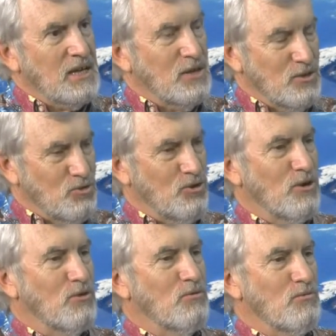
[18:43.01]

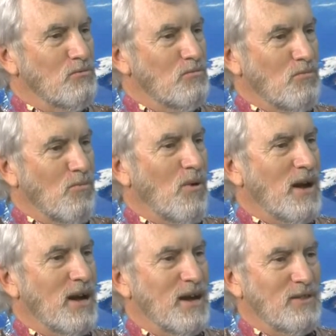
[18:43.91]
control
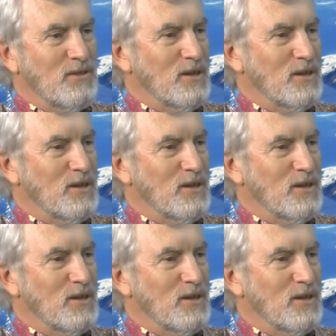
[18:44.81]
where